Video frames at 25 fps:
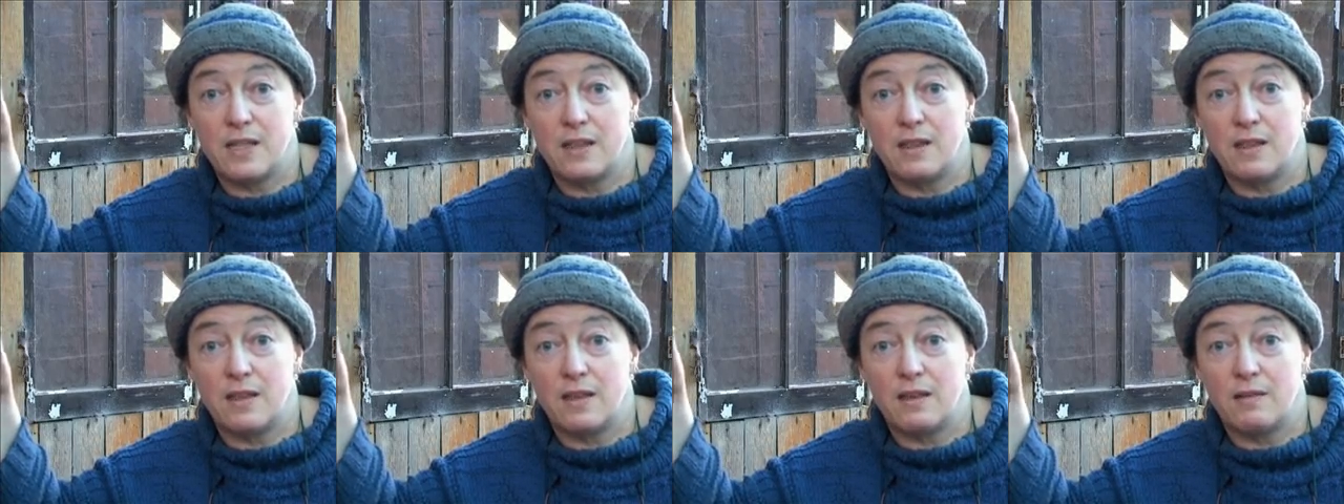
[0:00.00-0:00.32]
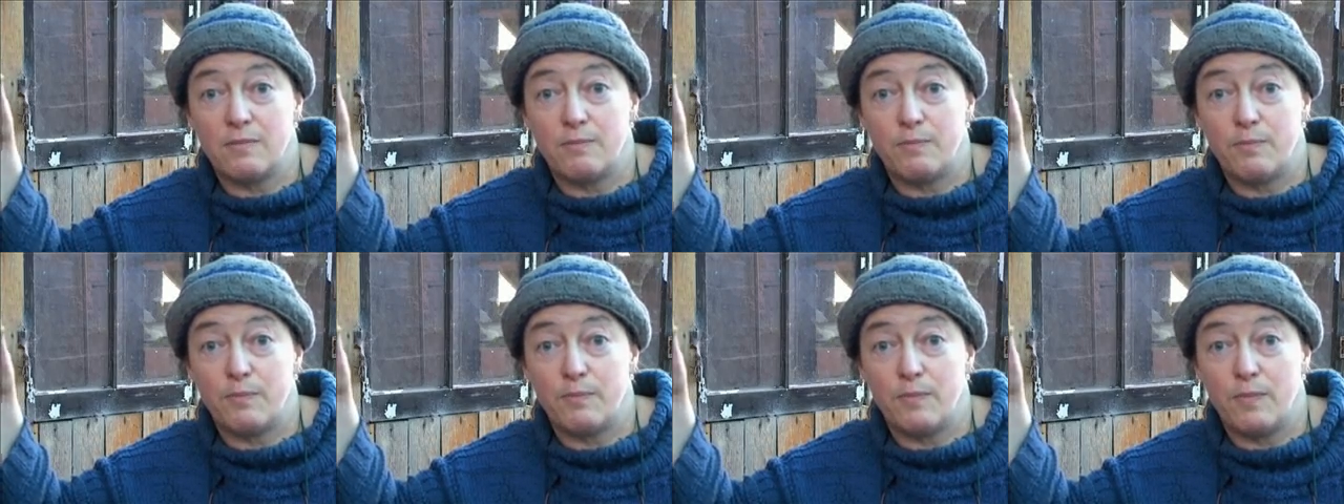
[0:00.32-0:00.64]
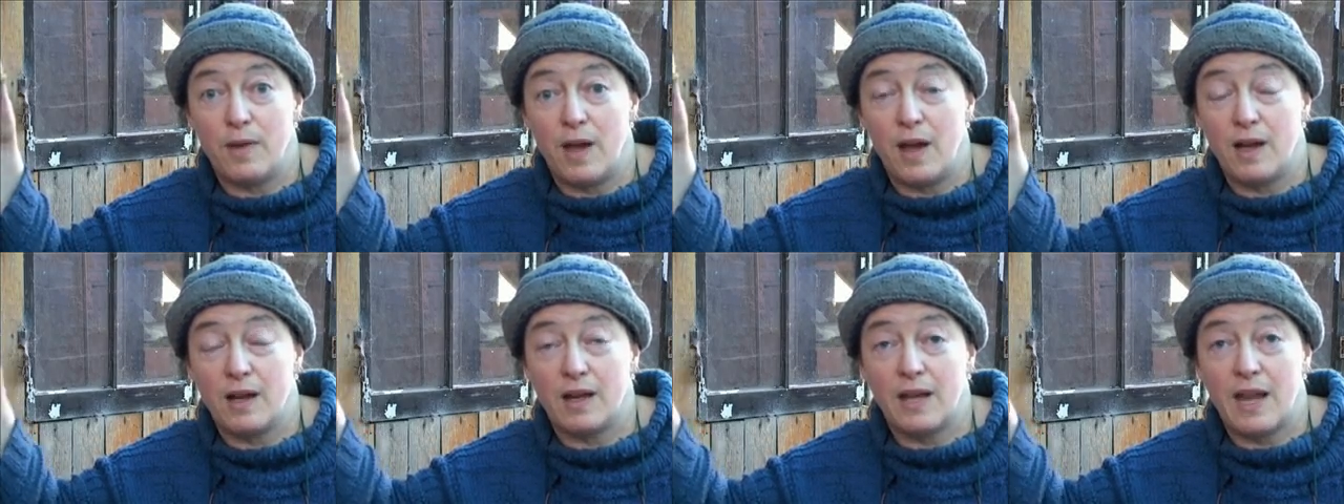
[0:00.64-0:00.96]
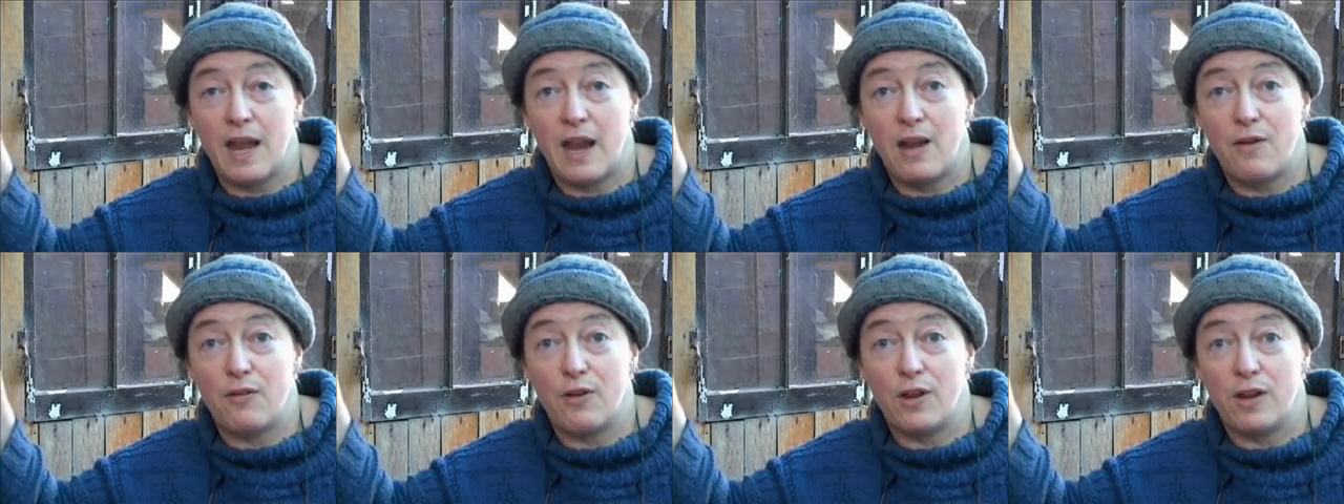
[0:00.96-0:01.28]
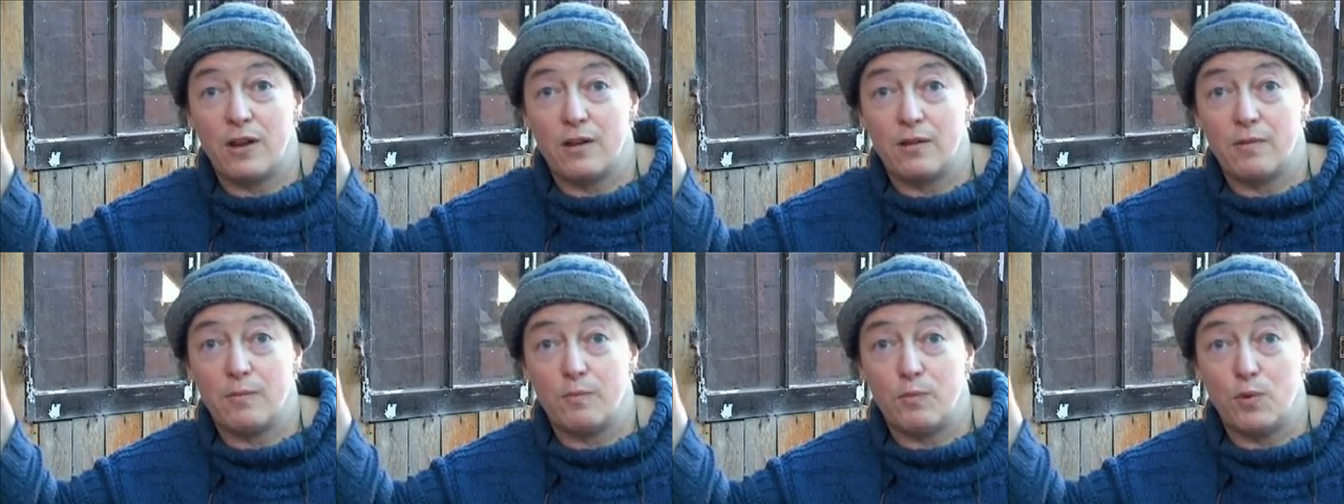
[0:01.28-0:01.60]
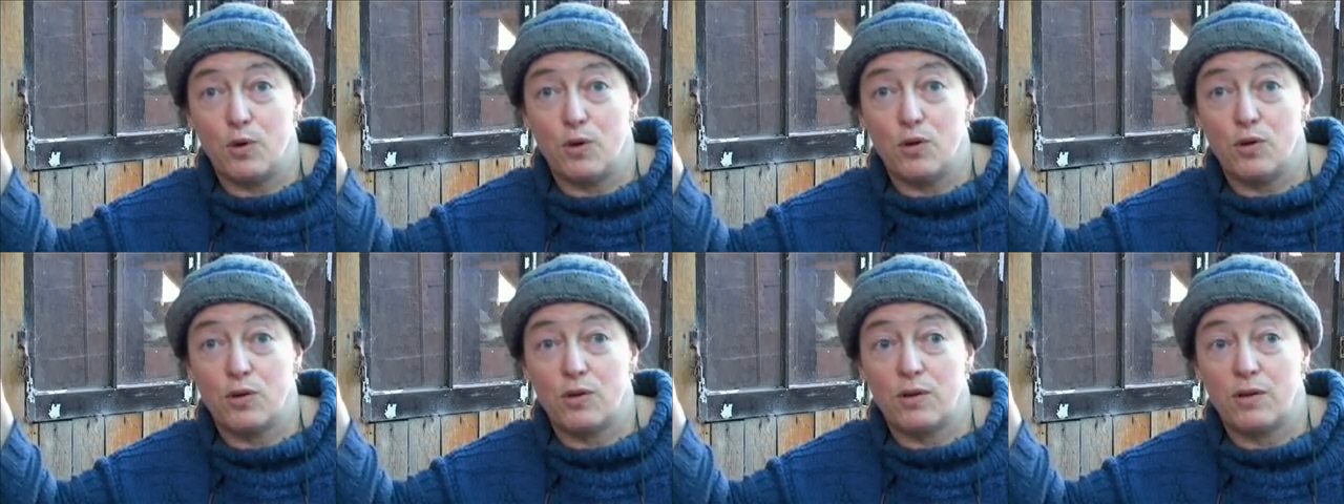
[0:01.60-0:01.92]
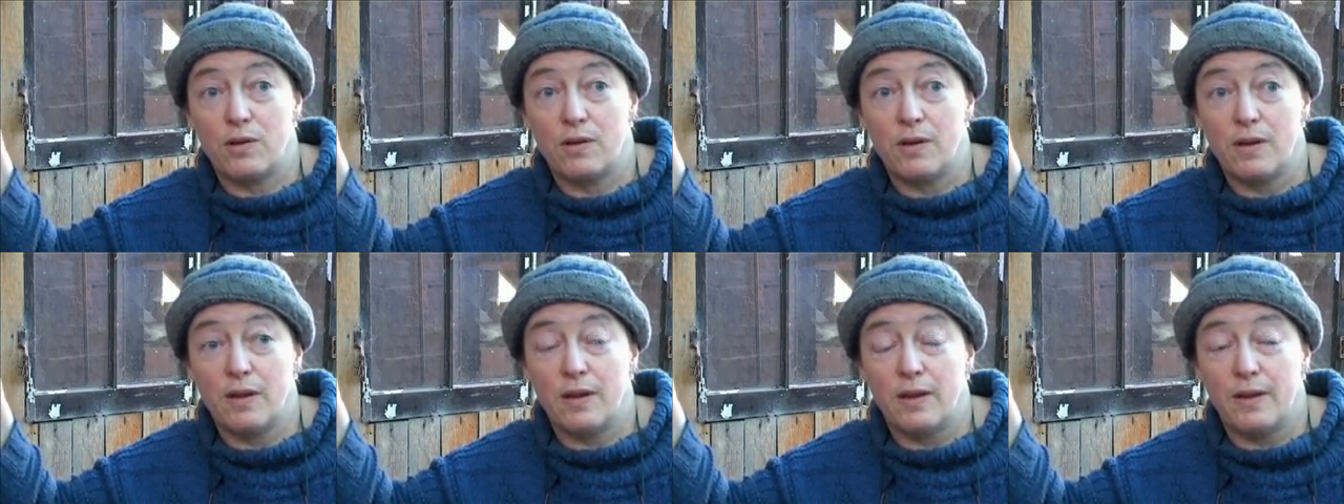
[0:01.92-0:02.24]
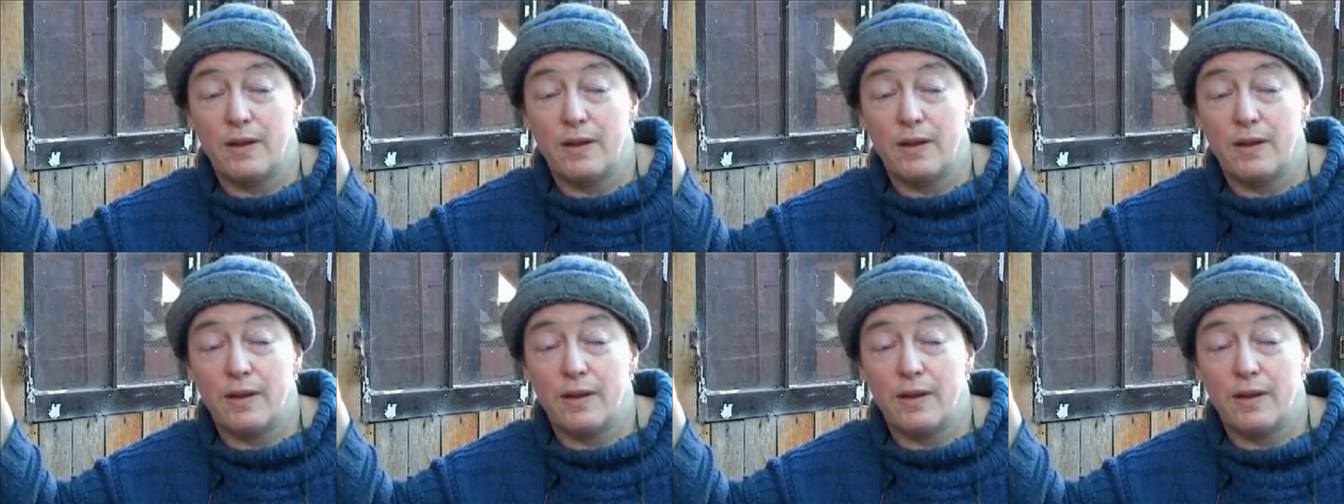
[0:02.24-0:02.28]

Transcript: in the Hungarian book.